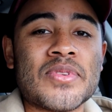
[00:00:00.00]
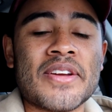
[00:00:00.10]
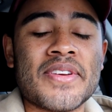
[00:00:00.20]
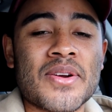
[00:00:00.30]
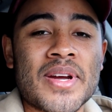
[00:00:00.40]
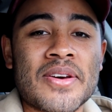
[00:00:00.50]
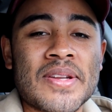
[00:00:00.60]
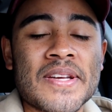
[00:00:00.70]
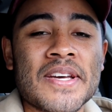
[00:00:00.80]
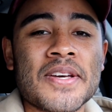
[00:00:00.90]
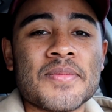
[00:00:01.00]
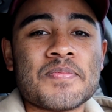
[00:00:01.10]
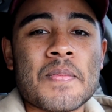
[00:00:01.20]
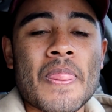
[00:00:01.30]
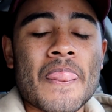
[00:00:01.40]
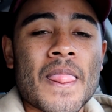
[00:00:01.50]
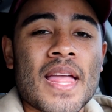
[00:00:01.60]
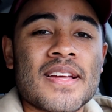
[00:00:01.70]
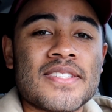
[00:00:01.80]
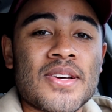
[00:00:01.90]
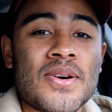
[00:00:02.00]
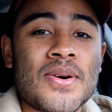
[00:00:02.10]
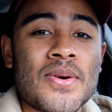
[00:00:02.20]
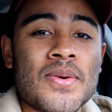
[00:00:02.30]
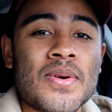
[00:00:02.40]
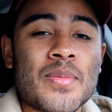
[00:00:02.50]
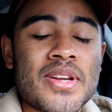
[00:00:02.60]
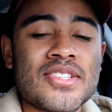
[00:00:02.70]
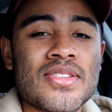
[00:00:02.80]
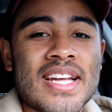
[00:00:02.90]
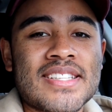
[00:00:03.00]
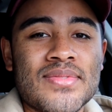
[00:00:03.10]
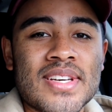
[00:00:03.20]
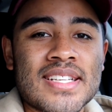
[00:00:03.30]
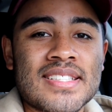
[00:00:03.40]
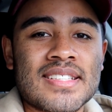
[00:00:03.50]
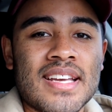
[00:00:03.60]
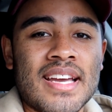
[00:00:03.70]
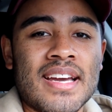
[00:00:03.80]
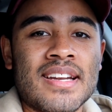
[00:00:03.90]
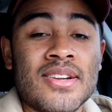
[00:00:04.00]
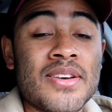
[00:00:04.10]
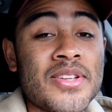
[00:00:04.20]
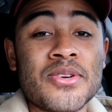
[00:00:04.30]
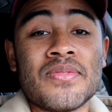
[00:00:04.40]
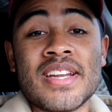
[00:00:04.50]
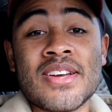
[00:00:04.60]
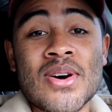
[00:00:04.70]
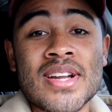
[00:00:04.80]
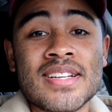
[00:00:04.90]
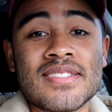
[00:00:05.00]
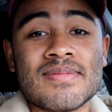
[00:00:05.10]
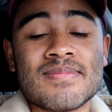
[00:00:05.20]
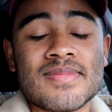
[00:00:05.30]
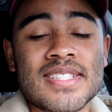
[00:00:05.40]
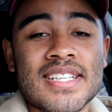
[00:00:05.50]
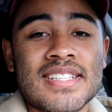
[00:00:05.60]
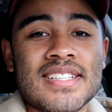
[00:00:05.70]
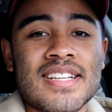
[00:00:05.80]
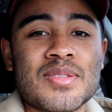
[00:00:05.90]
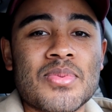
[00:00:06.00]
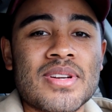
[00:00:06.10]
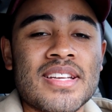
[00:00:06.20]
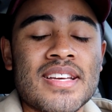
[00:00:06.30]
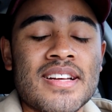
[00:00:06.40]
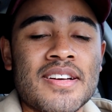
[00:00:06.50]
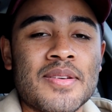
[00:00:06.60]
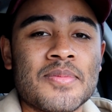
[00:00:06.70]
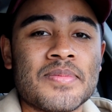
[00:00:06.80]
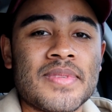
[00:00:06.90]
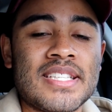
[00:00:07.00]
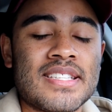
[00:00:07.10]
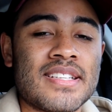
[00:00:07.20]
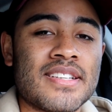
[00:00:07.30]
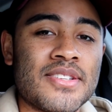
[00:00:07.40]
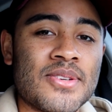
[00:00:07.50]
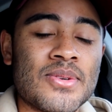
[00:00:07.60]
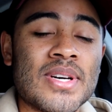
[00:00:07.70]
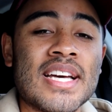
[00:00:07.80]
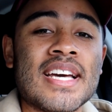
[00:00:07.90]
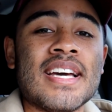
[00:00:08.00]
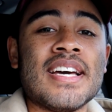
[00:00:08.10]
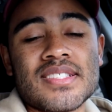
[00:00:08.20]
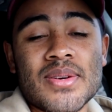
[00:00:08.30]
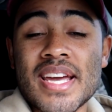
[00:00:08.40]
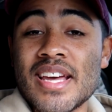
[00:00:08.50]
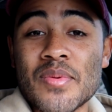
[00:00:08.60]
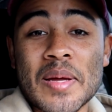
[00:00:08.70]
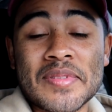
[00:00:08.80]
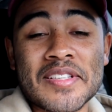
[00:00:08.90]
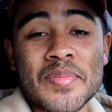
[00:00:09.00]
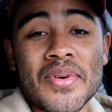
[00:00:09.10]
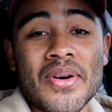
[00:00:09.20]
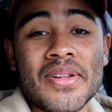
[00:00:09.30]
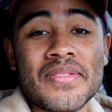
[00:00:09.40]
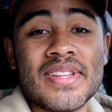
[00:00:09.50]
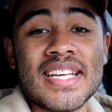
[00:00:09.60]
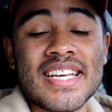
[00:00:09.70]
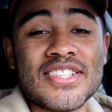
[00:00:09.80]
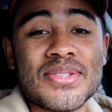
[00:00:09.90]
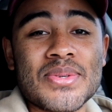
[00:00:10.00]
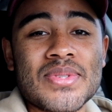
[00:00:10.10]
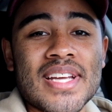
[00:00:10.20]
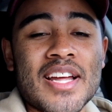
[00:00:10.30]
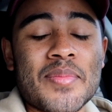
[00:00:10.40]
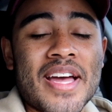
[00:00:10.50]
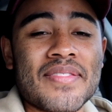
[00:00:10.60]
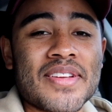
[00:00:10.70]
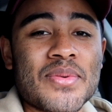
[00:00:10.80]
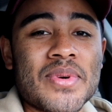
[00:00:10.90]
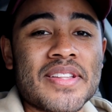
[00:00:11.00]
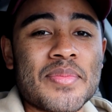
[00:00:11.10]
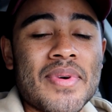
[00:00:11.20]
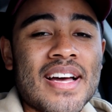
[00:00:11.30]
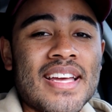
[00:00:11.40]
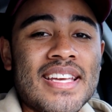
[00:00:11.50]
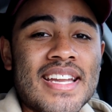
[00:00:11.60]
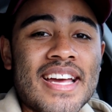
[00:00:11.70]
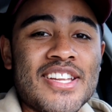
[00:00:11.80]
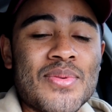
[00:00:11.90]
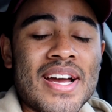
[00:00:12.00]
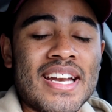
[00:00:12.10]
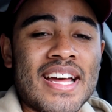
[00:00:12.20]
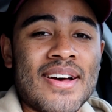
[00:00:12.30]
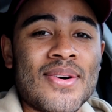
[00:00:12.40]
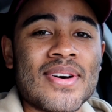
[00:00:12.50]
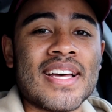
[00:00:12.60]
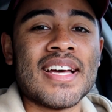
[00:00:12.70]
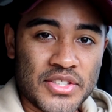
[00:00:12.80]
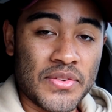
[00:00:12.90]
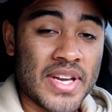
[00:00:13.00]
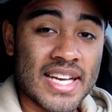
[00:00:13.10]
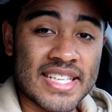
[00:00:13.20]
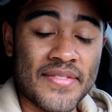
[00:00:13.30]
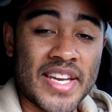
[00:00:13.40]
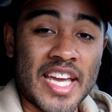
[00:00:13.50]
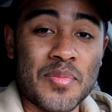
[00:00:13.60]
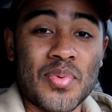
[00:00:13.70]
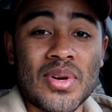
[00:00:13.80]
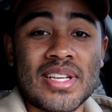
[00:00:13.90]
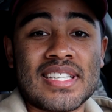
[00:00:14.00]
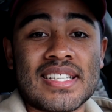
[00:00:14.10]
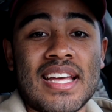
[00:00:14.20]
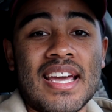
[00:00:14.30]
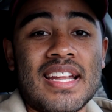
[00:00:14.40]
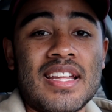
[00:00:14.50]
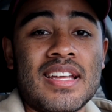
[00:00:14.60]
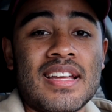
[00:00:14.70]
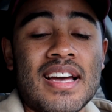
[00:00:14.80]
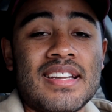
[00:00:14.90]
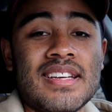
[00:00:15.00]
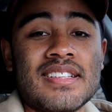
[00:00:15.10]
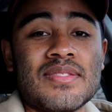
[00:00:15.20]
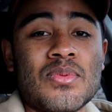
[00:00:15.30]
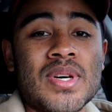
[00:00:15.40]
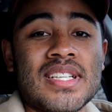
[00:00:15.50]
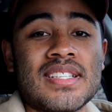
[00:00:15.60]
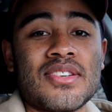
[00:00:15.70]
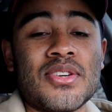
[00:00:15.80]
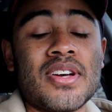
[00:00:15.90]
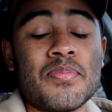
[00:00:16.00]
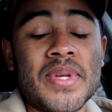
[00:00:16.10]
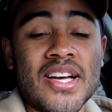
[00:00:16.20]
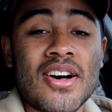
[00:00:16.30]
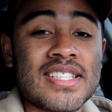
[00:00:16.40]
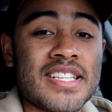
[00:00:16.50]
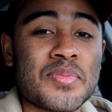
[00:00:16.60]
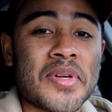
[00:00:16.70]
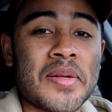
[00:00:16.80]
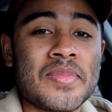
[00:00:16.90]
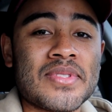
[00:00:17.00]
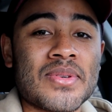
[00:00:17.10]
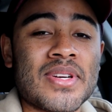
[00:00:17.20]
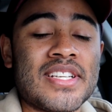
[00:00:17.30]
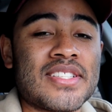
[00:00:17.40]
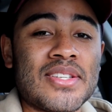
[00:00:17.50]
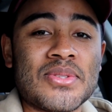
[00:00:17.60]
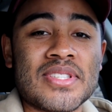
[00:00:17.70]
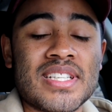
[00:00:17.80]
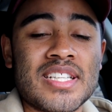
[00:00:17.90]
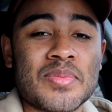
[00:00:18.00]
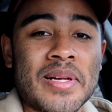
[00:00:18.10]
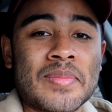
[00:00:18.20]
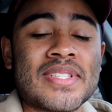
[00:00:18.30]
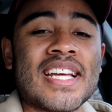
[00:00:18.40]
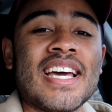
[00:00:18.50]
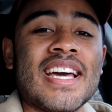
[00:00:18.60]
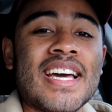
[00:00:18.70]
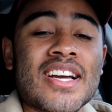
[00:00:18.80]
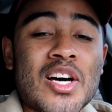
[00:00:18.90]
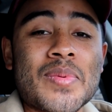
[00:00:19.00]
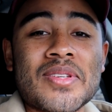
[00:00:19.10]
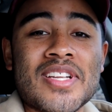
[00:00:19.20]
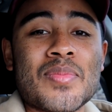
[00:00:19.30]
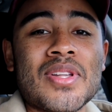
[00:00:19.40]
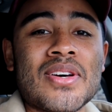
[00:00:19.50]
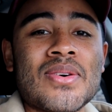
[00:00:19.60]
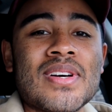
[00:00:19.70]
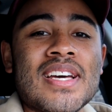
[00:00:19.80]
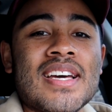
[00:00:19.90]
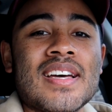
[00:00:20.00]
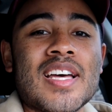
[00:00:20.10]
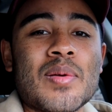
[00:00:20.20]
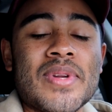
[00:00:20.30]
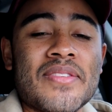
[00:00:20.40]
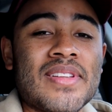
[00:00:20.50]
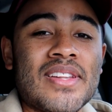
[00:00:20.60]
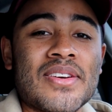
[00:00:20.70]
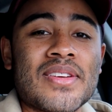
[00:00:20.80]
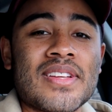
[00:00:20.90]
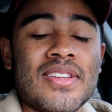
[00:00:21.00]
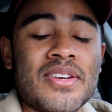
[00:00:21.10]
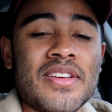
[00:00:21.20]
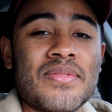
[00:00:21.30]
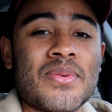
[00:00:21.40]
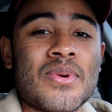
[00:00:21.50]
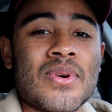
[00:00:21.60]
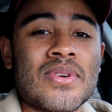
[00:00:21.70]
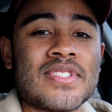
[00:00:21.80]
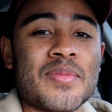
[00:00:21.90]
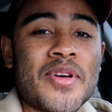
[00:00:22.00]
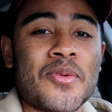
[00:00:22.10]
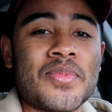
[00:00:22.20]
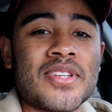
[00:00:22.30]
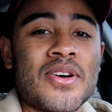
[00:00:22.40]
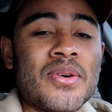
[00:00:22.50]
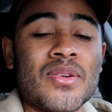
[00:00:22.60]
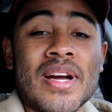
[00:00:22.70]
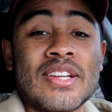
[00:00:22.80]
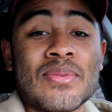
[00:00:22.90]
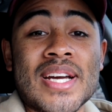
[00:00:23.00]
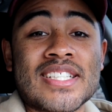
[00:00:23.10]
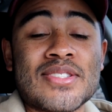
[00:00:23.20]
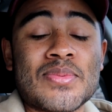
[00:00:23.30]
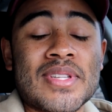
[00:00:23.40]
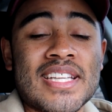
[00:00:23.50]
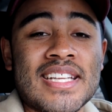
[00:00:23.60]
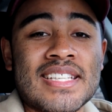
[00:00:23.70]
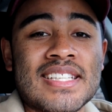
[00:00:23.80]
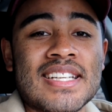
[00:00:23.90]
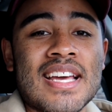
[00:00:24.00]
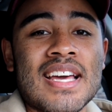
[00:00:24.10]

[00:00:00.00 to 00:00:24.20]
driving around. So I'm pretty sure that's the fix, and I'll definitely do a video on it since that's a pretty easy thing to do. So yeah, that wraps up all of the issues that I'm having with my E90 right now. So if you guys have any inputs, any ideas of what could be causing these problems or any solutions to these problems, comment those down below. I'm definitely looking for some help to go in the right directions with these.